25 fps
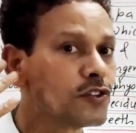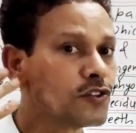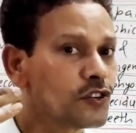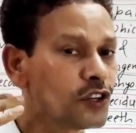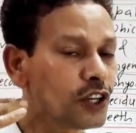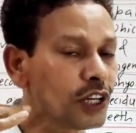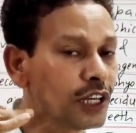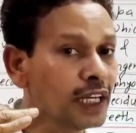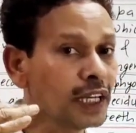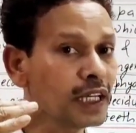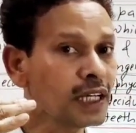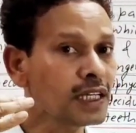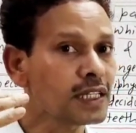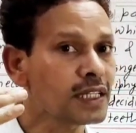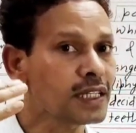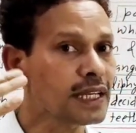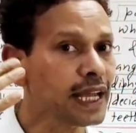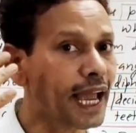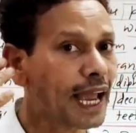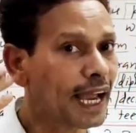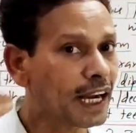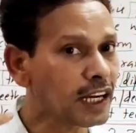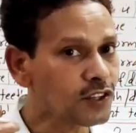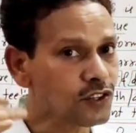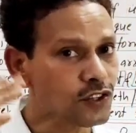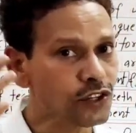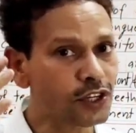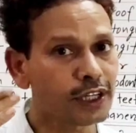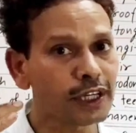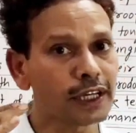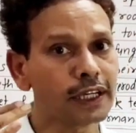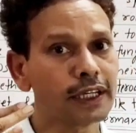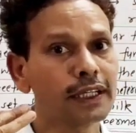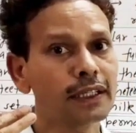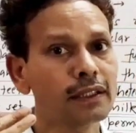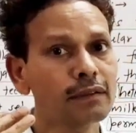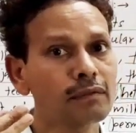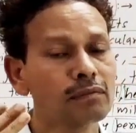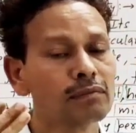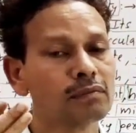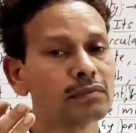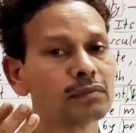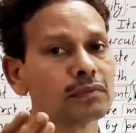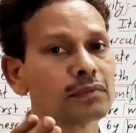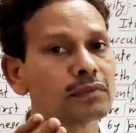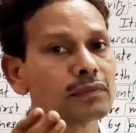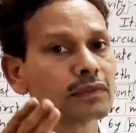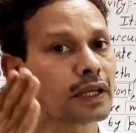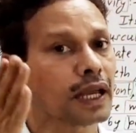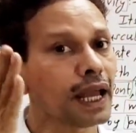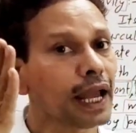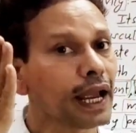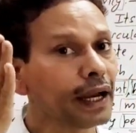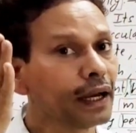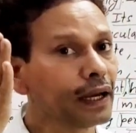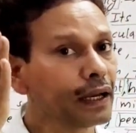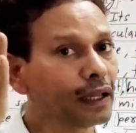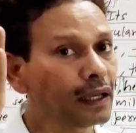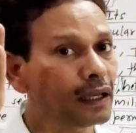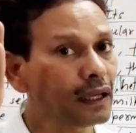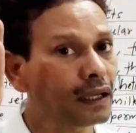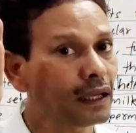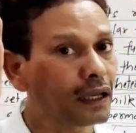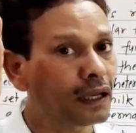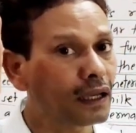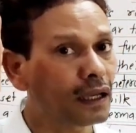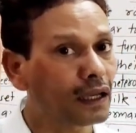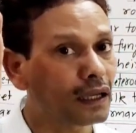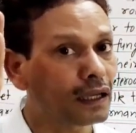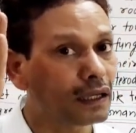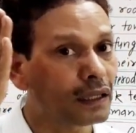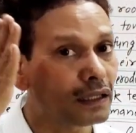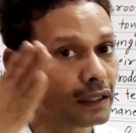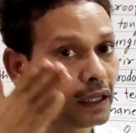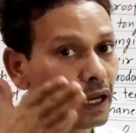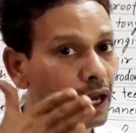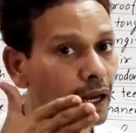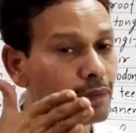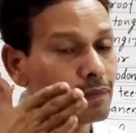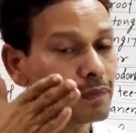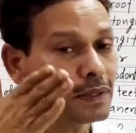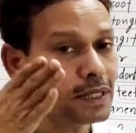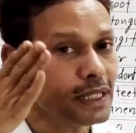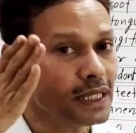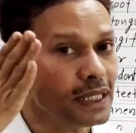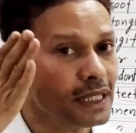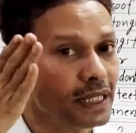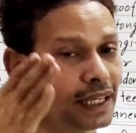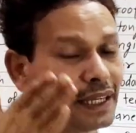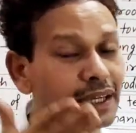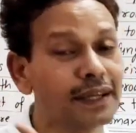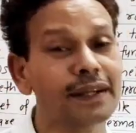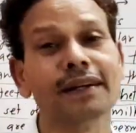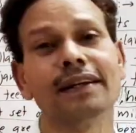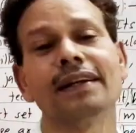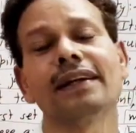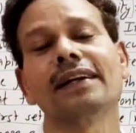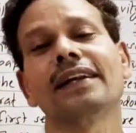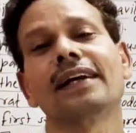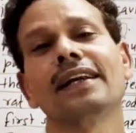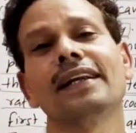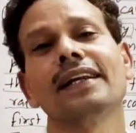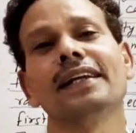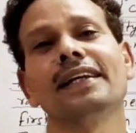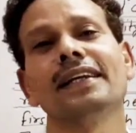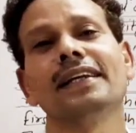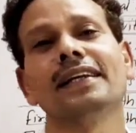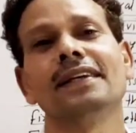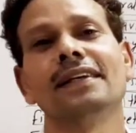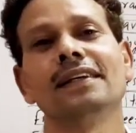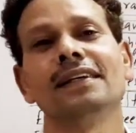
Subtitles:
cheeks externally and gums internally.